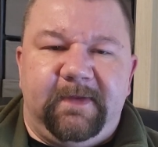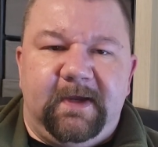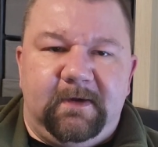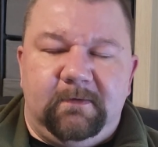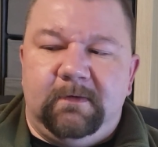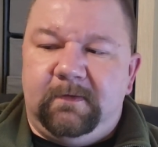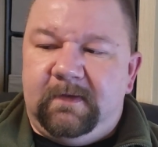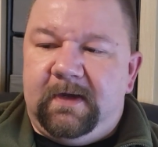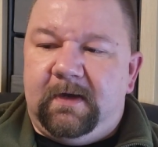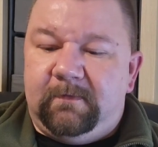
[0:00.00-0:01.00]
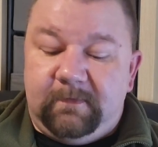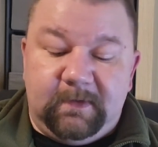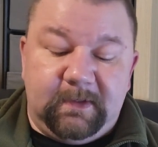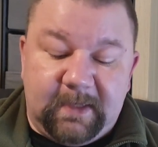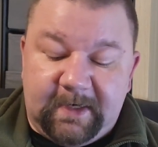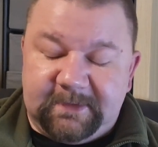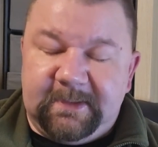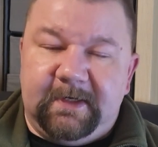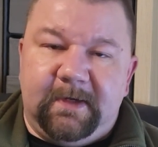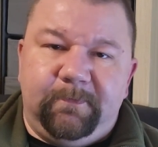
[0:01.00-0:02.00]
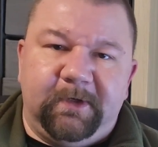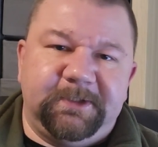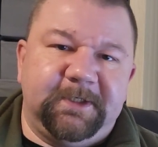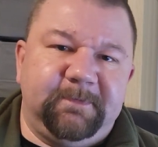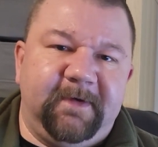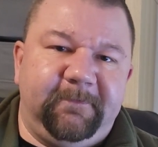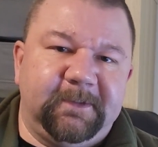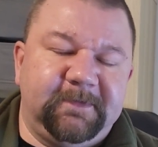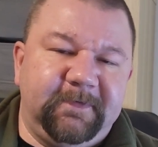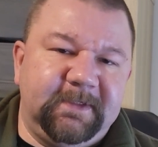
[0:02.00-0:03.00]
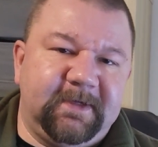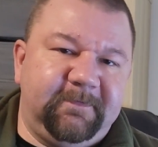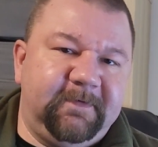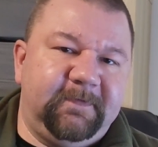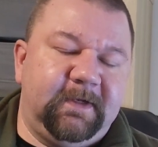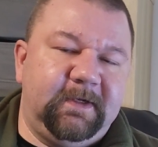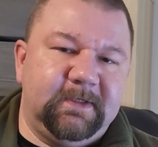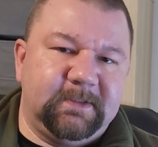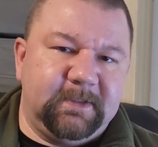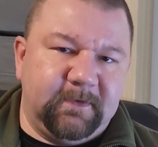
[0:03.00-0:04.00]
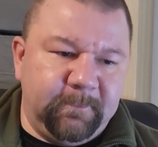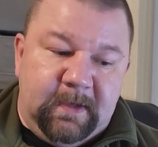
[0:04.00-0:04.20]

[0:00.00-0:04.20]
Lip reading: They are, like I said, I purchased my first filter 15 years ago,